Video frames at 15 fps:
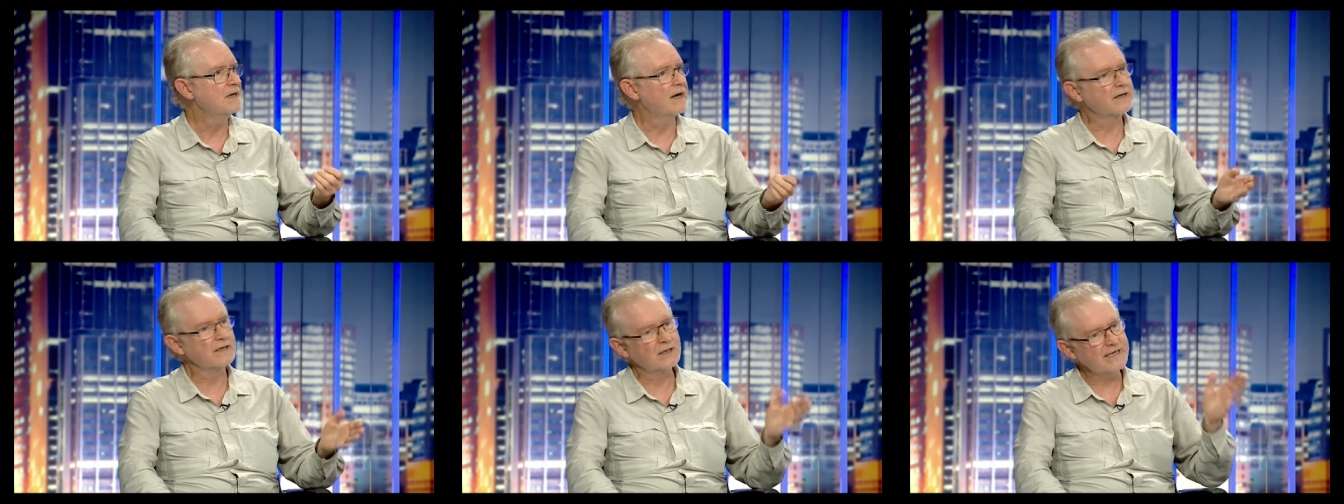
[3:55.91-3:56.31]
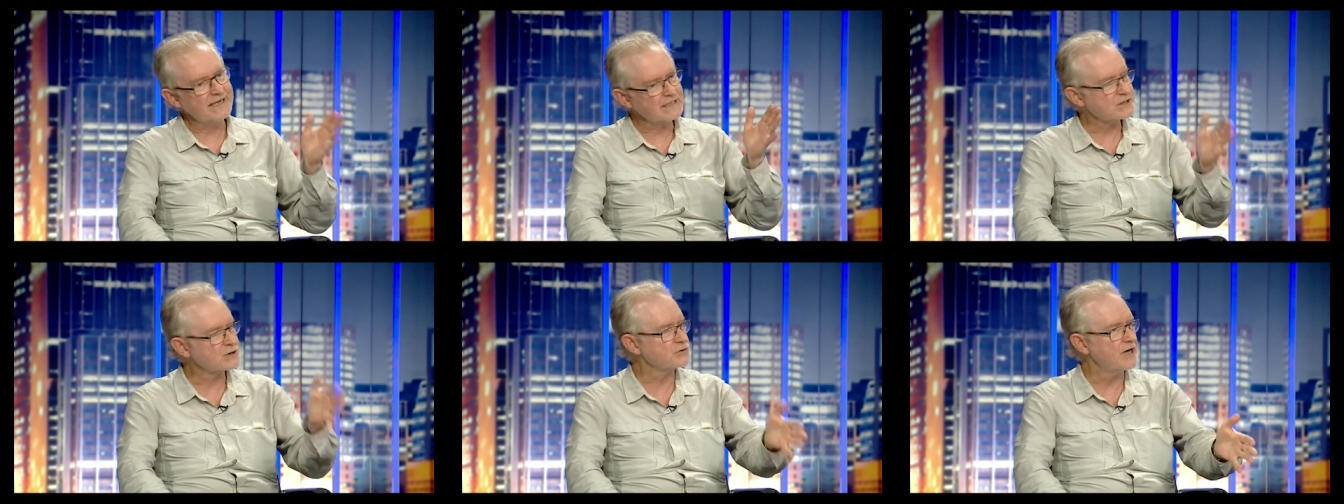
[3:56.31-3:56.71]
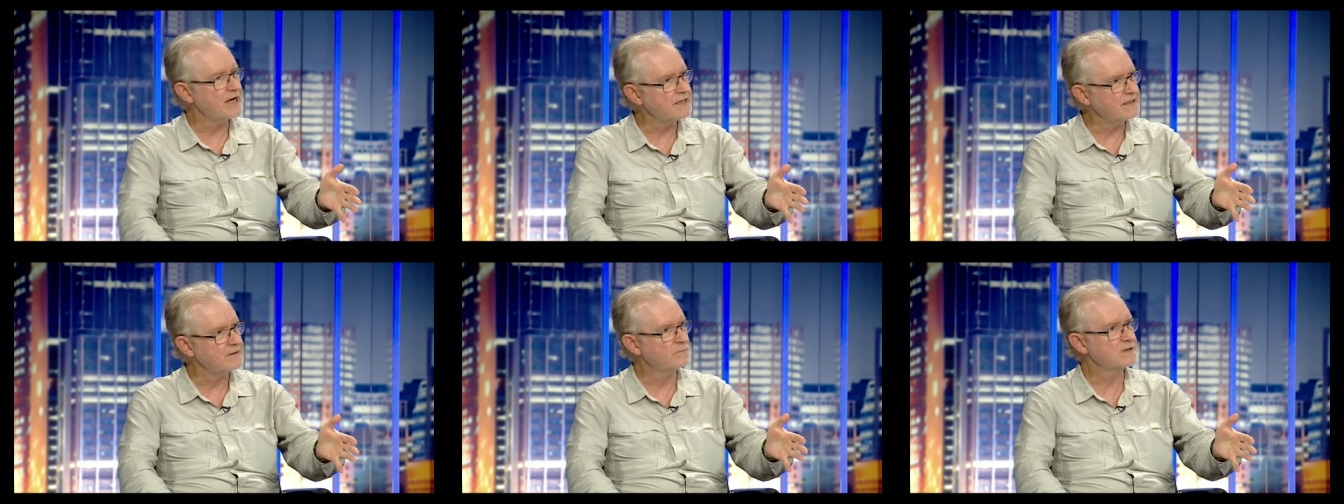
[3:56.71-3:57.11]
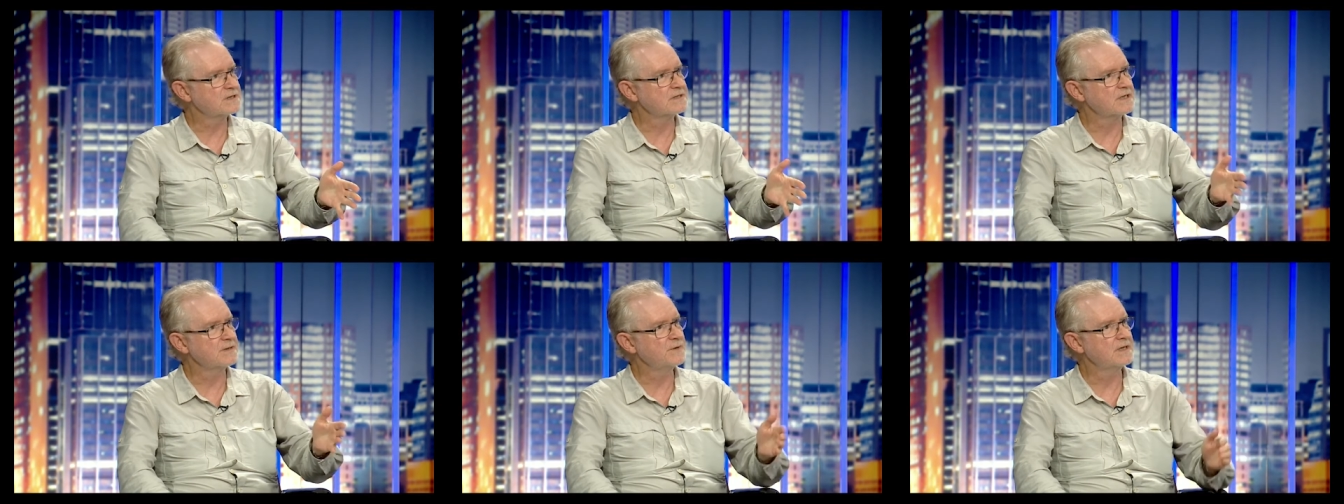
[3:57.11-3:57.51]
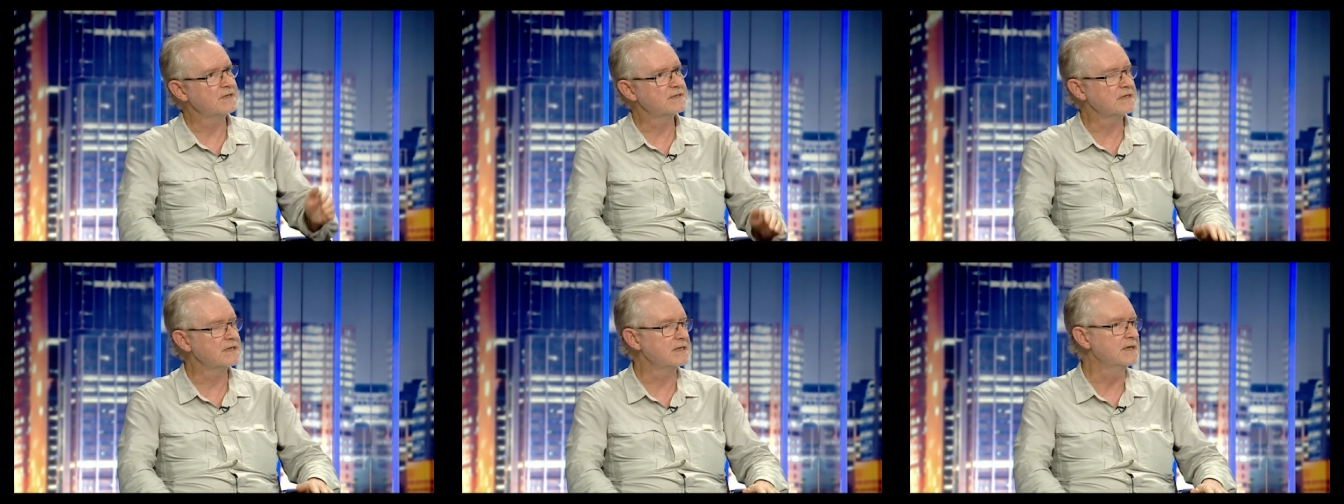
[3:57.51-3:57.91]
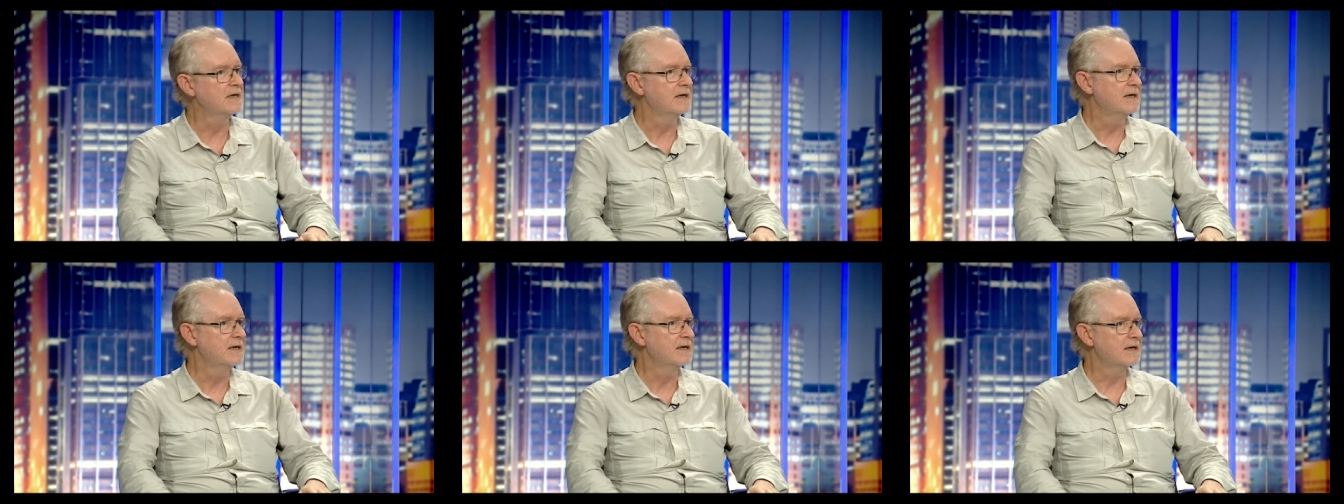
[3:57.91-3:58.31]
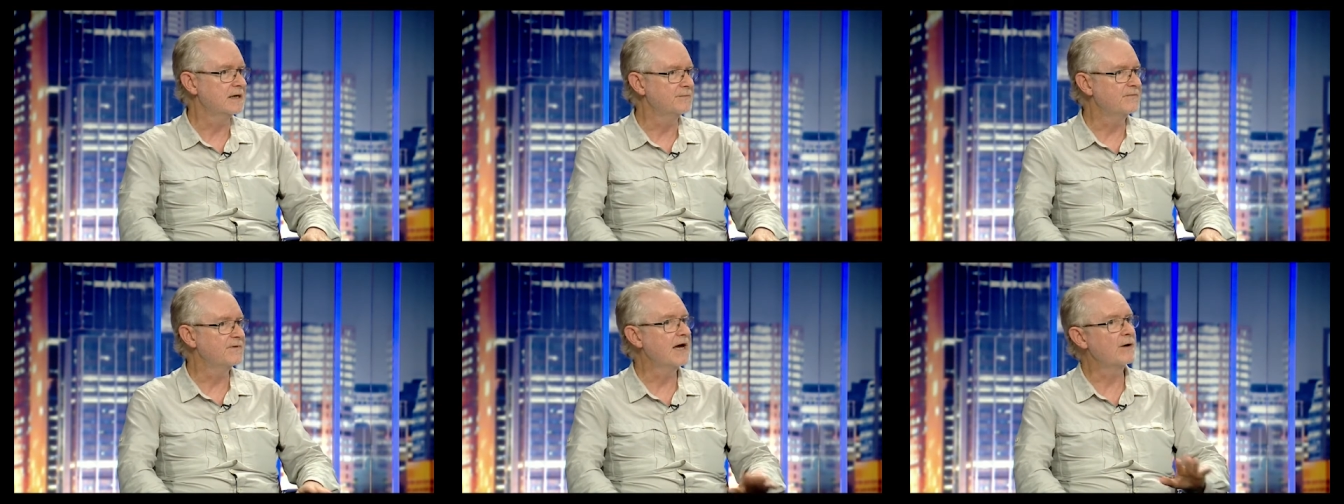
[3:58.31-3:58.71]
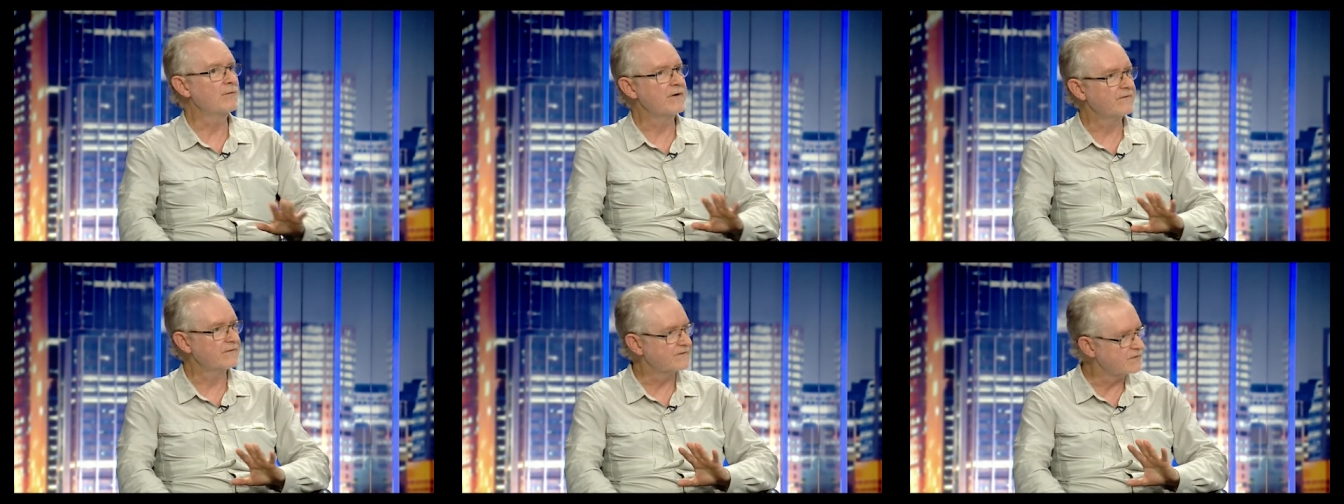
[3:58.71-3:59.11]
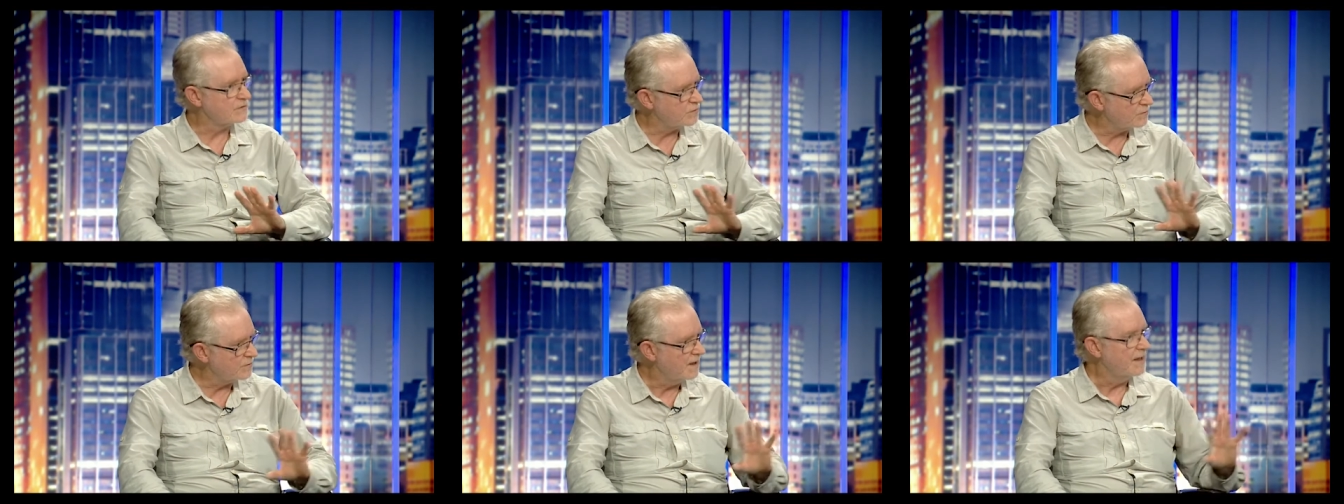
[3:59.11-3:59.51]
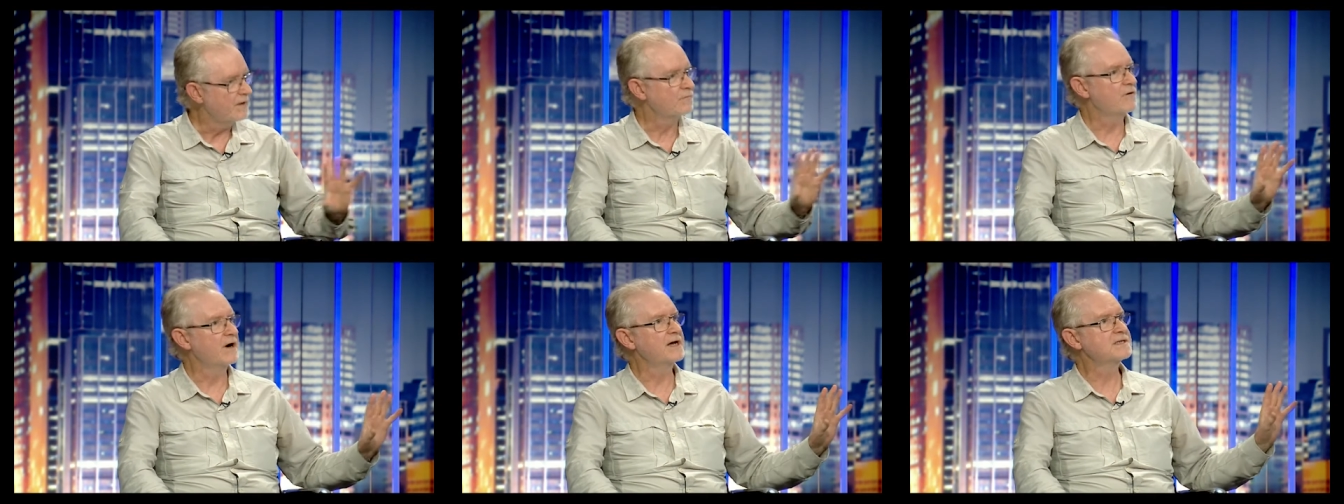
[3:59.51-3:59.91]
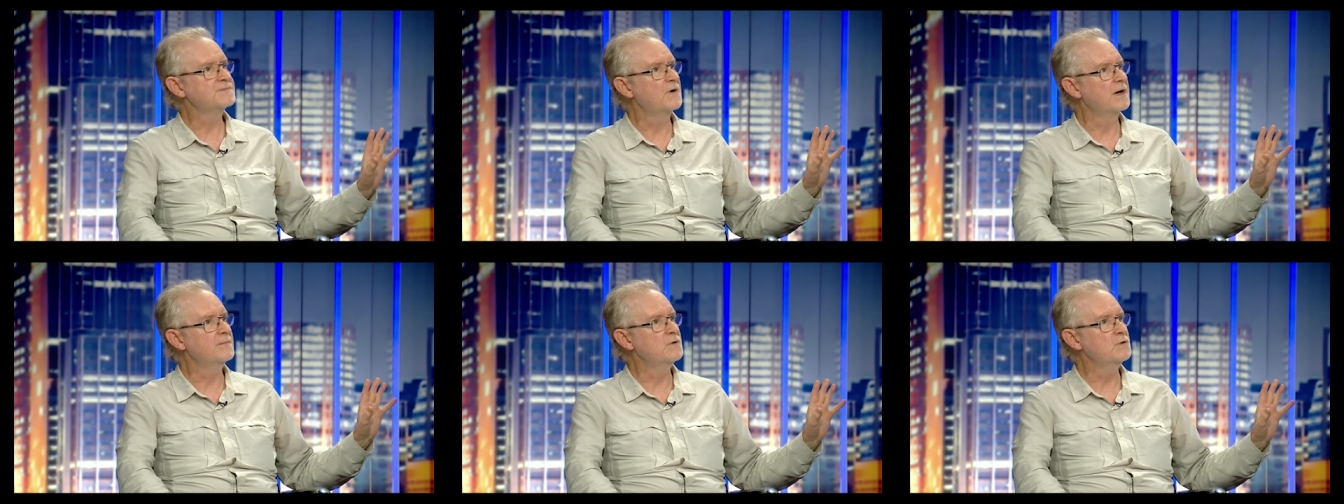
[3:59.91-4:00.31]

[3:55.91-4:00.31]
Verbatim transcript: I could kick straight in with CBT. However, to raise my